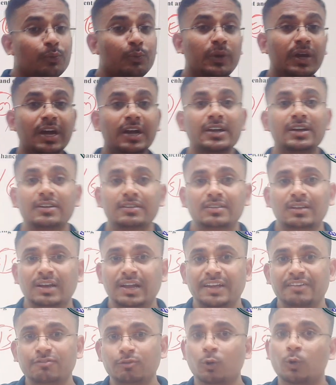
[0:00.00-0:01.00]
where did the
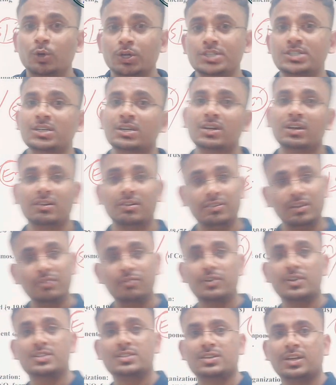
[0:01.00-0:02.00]
life origin the
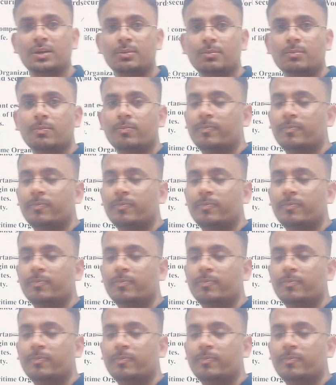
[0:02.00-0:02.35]
first time?